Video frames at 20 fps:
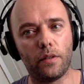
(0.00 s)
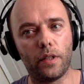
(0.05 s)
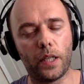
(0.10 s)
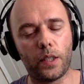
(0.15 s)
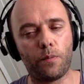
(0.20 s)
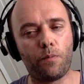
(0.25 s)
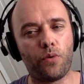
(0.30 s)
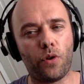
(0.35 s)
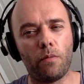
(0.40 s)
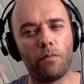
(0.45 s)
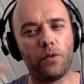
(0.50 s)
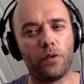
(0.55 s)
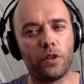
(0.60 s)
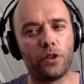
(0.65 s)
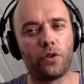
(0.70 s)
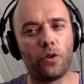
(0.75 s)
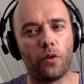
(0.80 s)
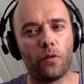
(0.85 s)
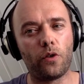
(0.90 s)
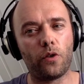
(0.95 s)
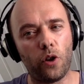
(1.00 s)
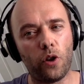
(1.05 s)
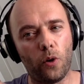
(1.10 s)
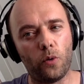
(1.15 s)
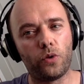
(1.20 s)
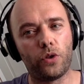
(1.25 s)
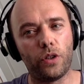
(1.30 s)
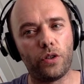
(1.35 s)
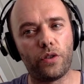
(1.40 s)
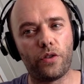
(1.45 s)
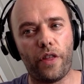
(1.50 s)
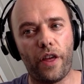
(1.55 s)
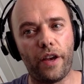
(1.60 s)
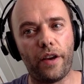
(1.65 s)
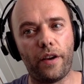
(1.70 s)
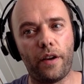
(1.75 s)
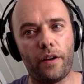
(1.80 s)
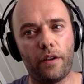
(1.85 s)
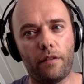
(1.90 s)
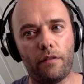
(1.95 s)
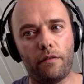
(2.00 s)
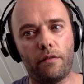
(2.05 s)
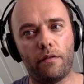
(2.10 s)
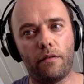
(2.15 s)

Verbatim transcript: that's probably the sort of closest thing